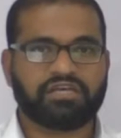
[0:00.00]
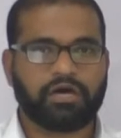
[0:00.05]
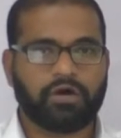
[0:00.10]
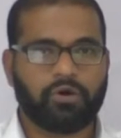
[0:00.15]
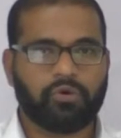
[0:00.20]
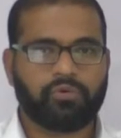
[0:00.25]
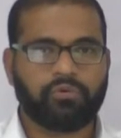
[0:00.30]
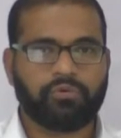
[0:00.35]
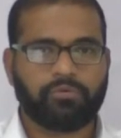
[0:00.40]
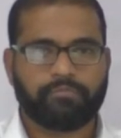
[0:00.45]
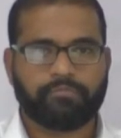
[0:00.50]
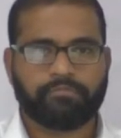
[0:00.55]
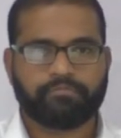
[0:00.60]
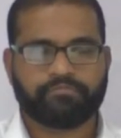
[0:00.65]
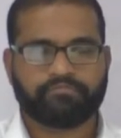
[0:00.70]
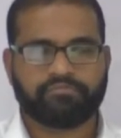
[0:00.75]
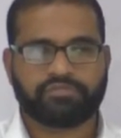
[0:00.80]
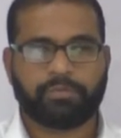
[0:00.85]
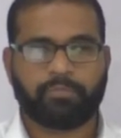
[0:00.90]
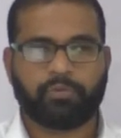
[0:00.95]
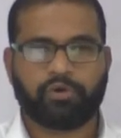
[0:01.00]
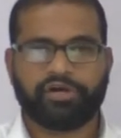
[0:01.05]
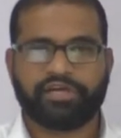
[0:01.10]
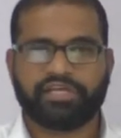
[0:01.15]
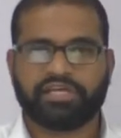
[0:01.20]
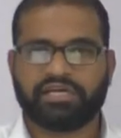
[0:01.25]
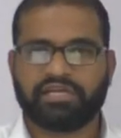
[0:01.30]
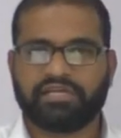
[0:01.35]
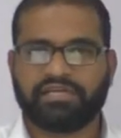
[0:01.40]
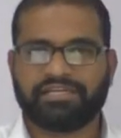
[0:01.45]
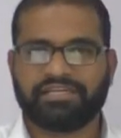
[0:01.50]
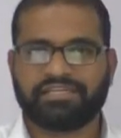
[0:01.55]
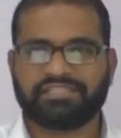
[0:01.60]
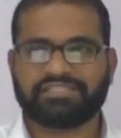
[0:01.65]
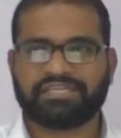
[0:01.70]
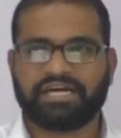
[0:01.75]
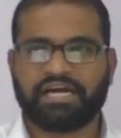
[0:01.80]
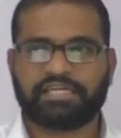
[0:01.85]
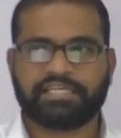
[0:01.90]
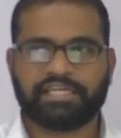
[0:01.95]
how the political
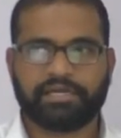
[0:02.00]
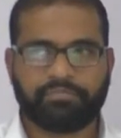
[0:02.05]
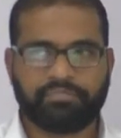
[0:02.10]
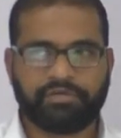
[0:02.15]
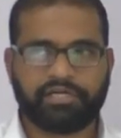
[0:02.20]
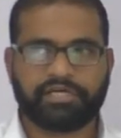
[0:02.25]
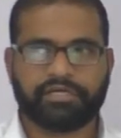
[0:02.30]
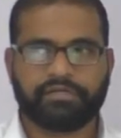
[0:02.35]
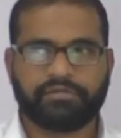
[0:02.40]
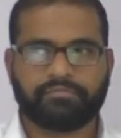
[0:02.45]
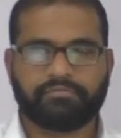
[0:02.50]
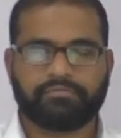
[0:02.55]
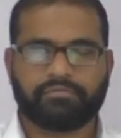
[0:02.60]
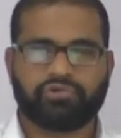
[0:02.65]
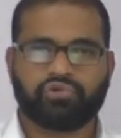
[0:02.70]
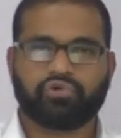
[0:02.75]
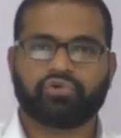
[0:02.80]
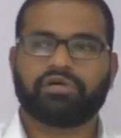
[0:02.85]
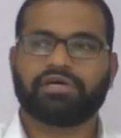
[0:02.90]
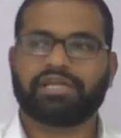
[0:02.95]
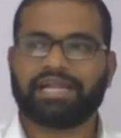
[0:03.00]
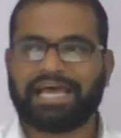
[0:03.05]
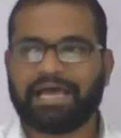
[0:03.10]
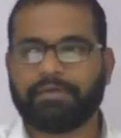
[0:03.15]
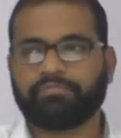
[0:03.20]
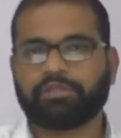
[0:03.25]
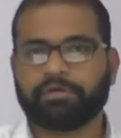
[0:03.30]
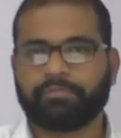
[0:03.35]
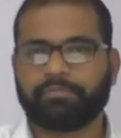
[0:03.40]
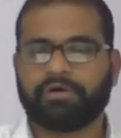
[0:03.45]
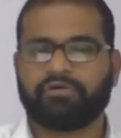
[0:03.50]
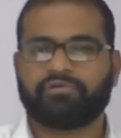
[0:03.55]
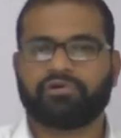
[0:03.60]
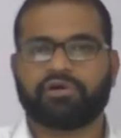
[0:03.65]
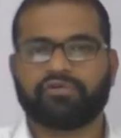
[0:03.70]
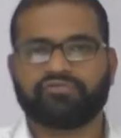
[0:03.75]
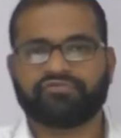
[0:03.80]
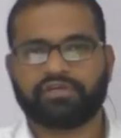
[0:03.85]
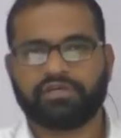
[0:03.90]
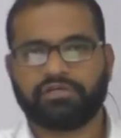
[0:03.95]
leaders attempted to grab the power
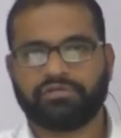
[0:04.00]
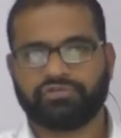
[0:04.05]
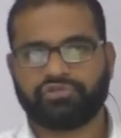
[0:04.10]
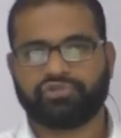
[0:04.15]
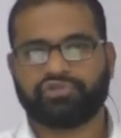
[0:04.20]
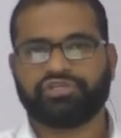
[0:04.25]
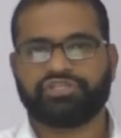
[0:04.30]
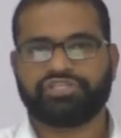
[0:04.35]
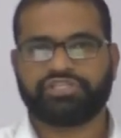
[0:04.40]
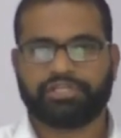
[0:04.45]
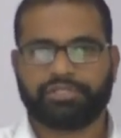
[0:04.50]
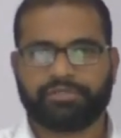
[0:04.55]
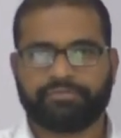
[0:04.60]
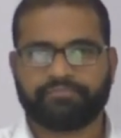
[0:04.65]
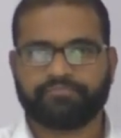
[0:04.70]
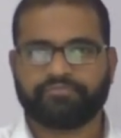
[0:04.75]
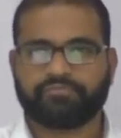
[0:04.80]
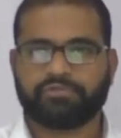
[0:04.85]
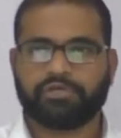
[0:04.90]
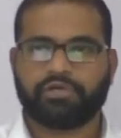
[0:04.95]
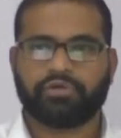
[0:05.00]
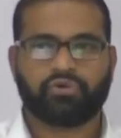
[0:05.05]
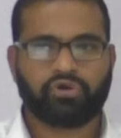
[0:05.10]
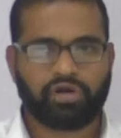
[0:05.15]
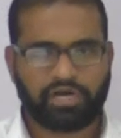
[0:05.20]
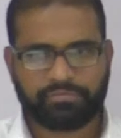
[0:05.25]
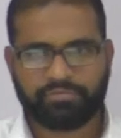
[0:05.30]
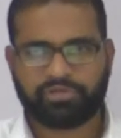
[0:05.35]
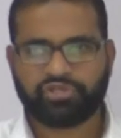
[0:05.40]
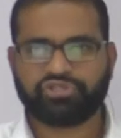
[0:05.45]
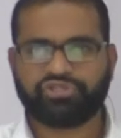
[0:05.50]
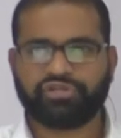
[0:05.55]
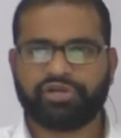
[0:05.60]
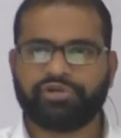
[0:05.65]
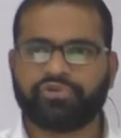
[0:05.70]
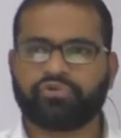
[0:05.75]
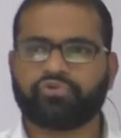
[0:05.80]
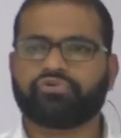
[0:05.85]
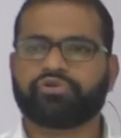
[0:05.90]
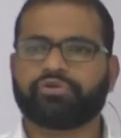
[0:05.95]
of the judiciary. You know,
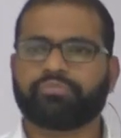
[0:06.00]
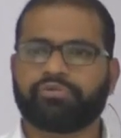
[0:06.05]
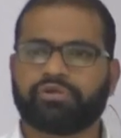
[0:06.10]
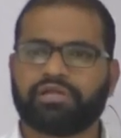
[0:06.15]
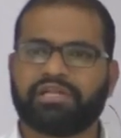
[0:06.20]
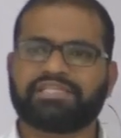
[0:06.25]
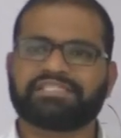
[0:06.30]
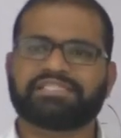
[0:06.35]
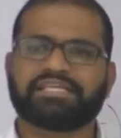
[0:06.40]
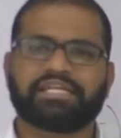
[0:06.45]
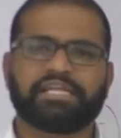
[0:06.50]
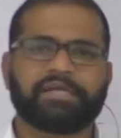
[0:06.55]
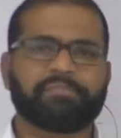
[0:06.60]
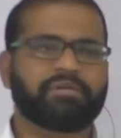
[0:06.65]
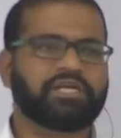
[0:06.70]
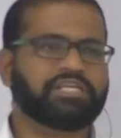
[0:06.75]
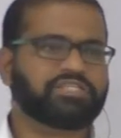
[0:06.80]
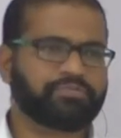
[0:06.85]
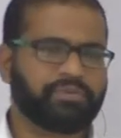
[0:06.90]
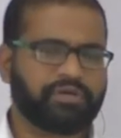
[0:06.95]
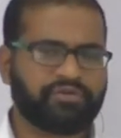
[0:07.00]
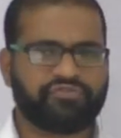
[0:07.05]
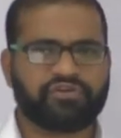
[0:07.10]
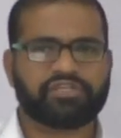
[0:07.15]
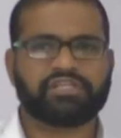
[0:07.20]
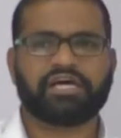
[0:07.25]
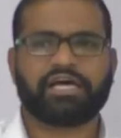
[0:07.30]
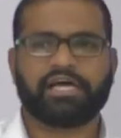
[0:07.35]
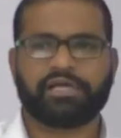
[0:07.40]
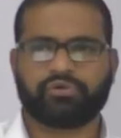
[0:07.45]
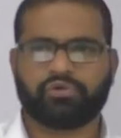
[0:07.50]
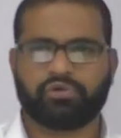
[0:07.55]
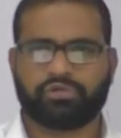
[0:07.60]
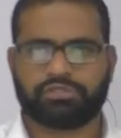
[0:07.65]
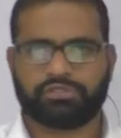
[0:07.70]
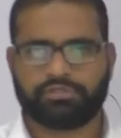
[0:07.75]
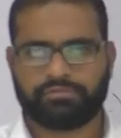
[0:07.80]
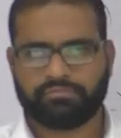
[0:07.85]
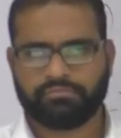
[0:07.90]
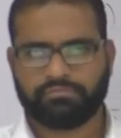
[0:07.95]
administrative tribunal is a replacement for the high court.